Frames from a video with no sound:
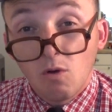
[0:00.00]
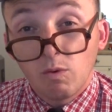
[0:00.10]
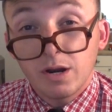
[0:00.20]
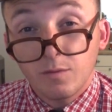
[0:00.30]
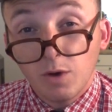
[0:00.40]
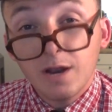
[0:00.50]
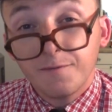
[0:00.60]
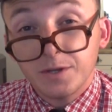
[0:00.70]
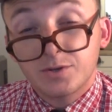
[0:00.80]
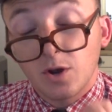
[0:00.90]
What, what
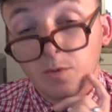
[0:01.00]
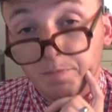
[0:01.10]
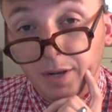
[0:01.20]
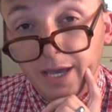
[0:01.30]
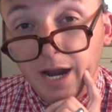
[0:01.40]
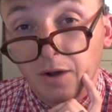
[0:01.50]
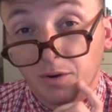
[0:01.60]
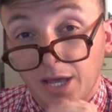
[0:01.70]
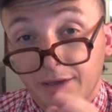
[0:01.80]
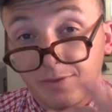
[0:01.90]
if the joke played
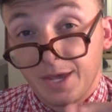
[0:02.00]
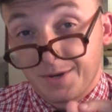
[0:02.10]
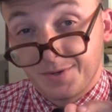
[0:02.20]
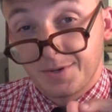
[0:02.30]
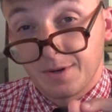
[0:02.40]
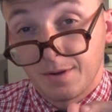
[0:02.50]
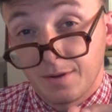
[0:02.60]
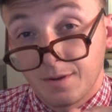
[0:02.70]
out like this?